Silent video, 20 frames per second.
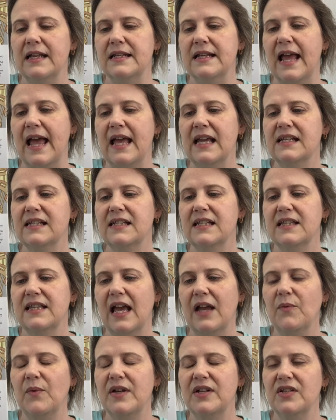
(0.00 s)
Next,
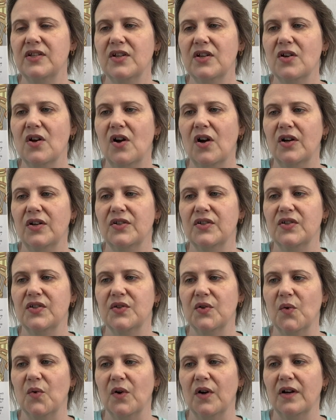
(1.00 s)
they went to the garden
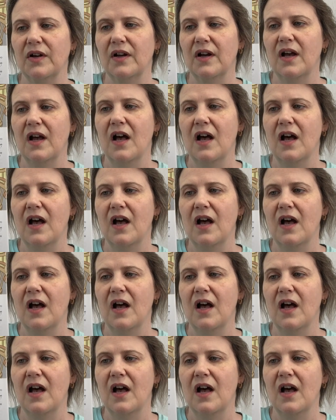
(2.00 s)
store.